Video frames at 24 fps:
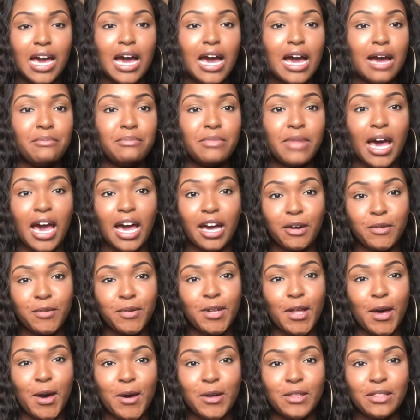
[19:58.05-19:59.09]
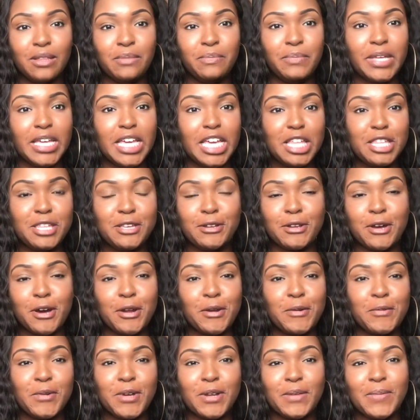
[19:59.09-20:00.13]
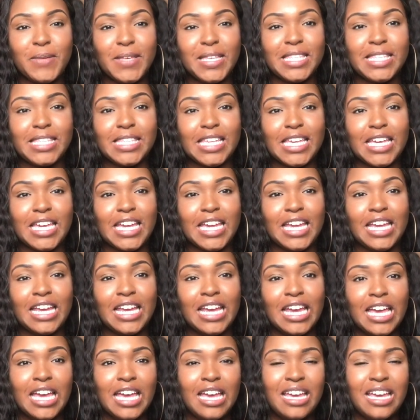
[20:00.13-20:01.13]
I'm not going out on the beach, I don't want to be seen,